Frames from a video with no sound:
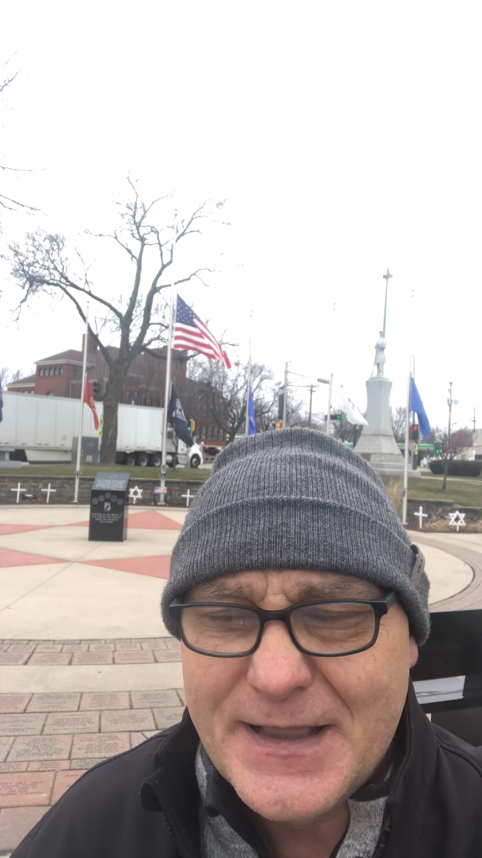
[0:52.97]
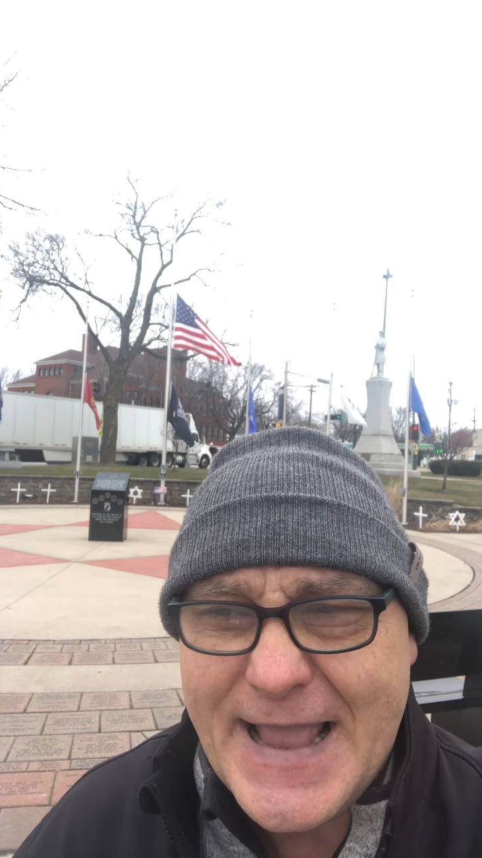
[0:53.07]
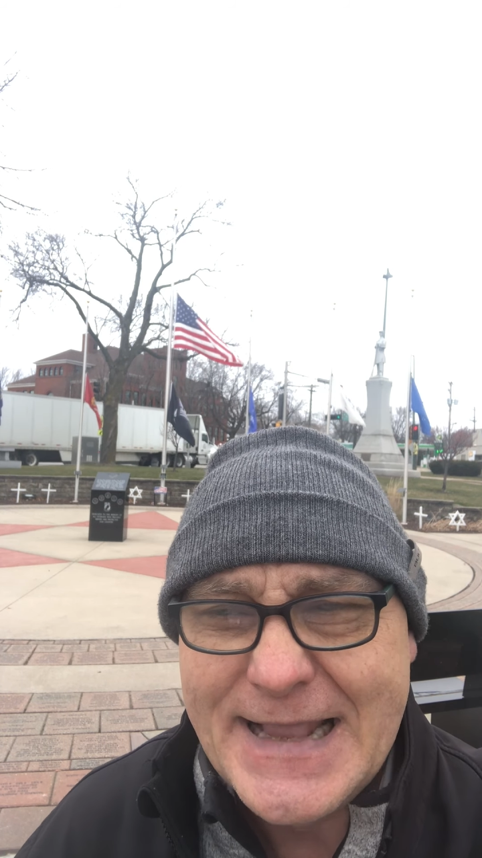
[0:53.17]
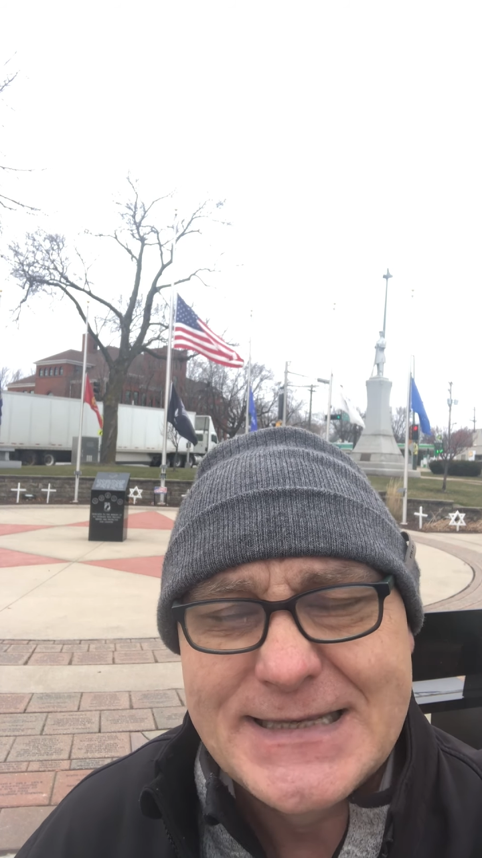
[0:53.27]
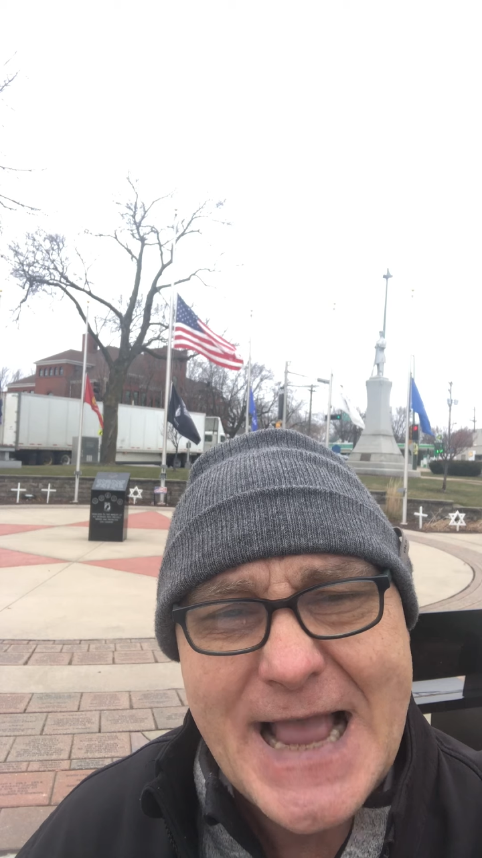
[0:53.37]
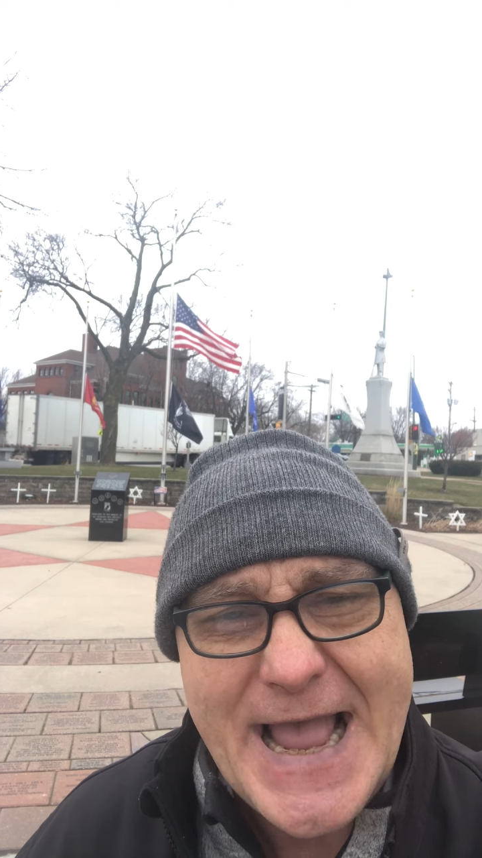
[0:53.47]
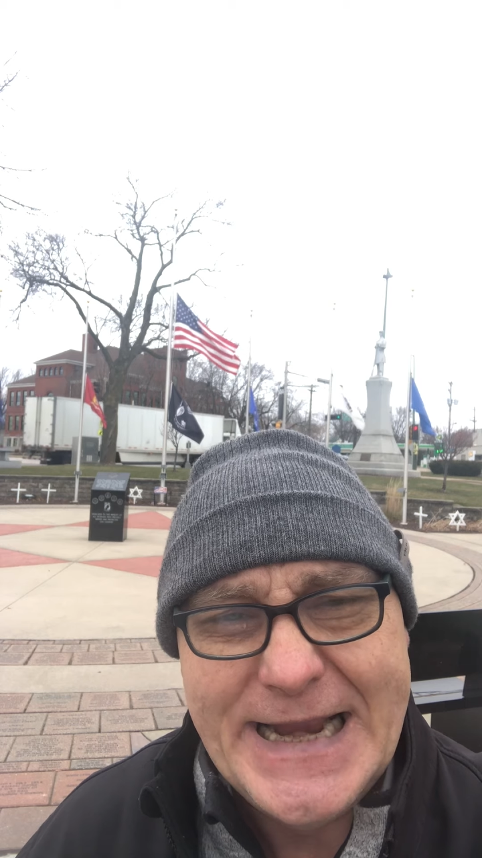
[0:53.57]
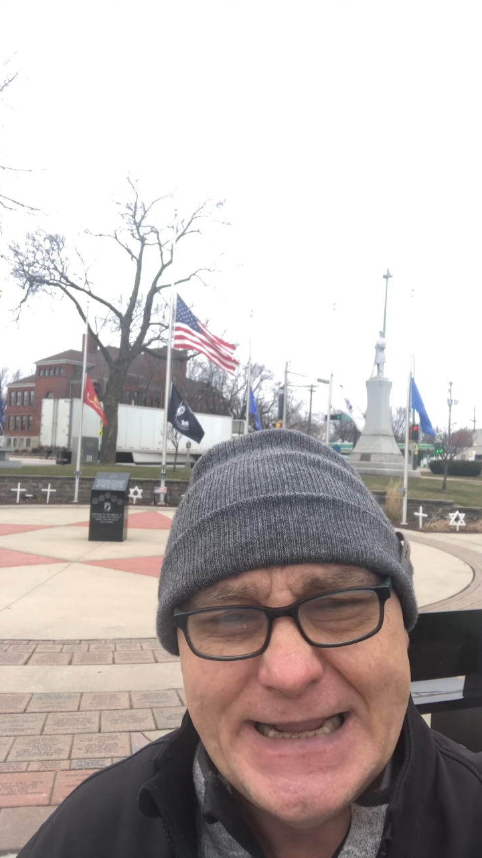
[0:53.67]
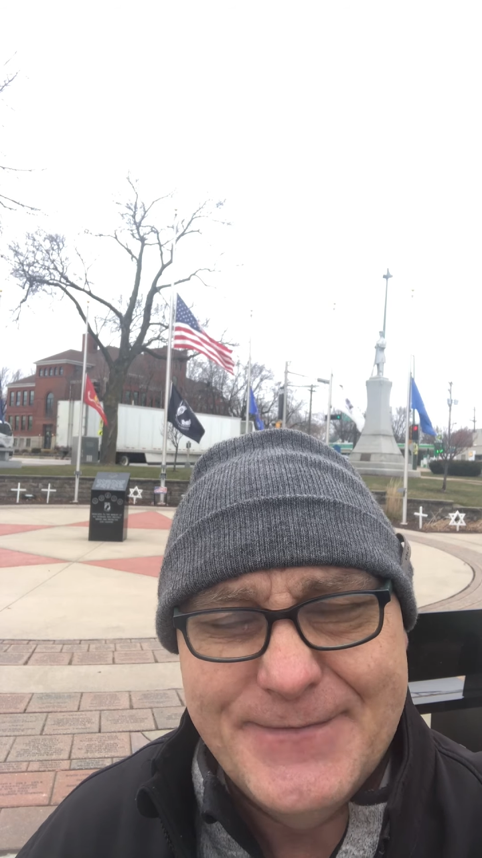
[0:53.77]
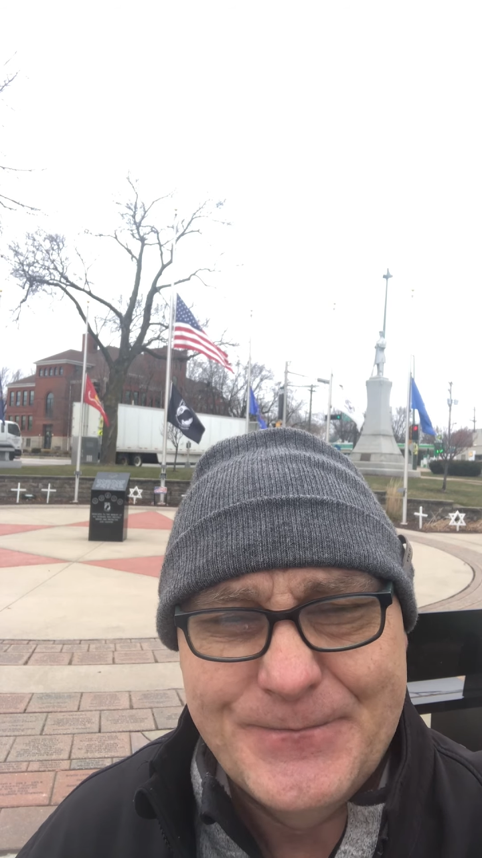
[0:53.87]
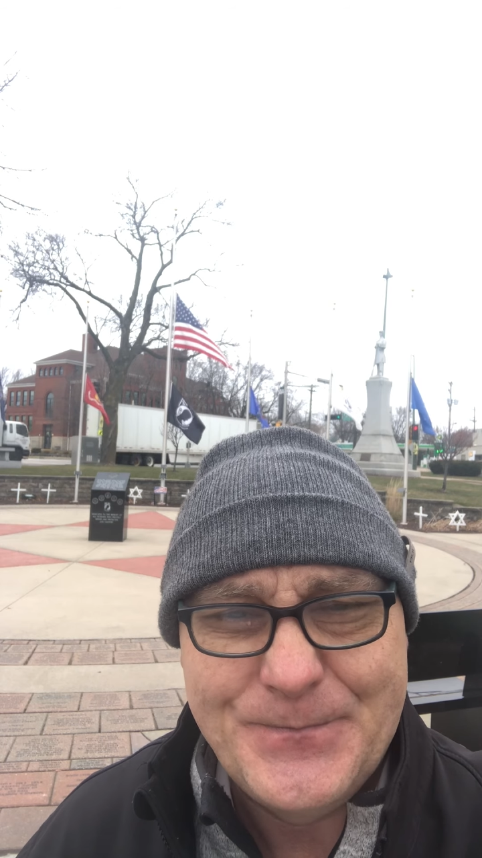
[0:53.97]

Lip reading: anxiety